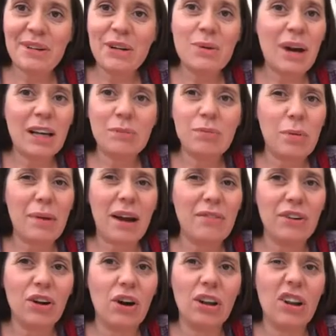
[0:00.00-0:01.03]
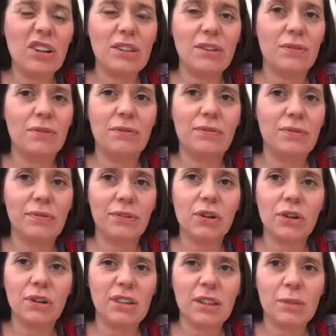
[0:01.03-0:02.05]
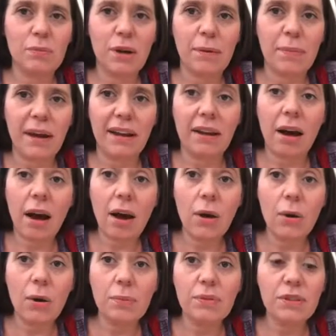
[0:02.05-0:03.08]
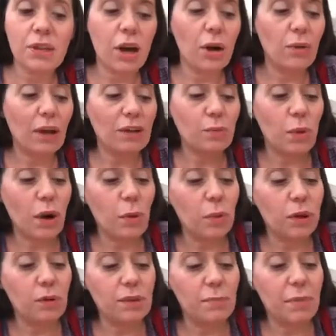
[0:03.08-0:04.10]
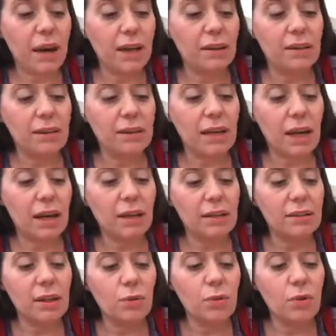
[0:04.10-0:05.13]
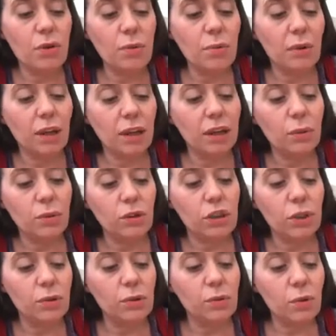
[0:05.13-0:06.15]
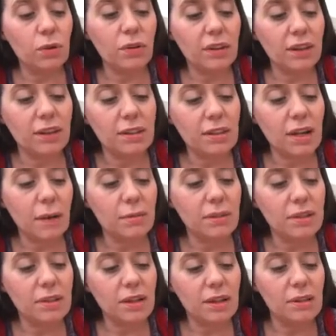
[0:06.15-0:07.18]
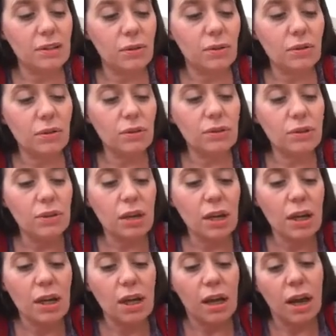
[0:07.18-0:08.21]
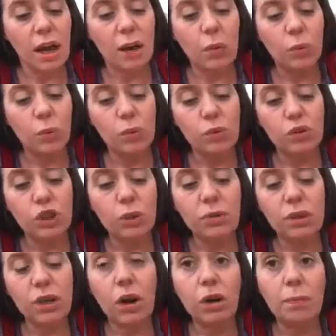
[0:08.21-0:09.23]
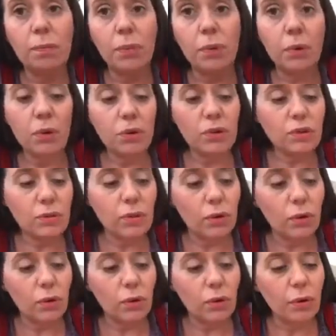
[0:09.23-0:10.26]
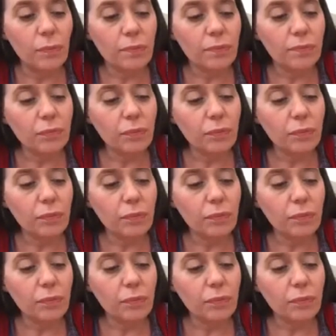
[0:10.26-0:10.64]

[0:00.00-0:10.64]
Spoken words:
you guys probably haven't got lots of colours of spray paint at home, so that's why we're using paint today. So normally you would use one of these types of stencils, and we would use it on a board or